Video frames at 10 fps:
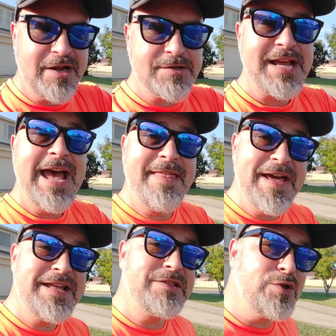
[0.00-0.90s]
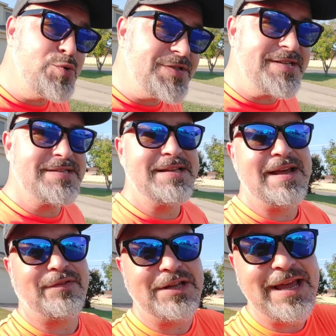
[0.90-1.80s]
years and then he looses the
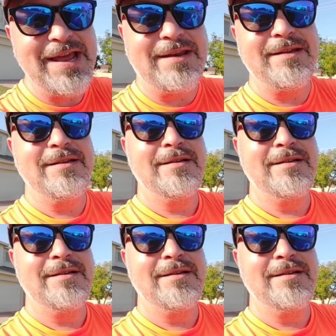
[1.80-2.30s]
devil again.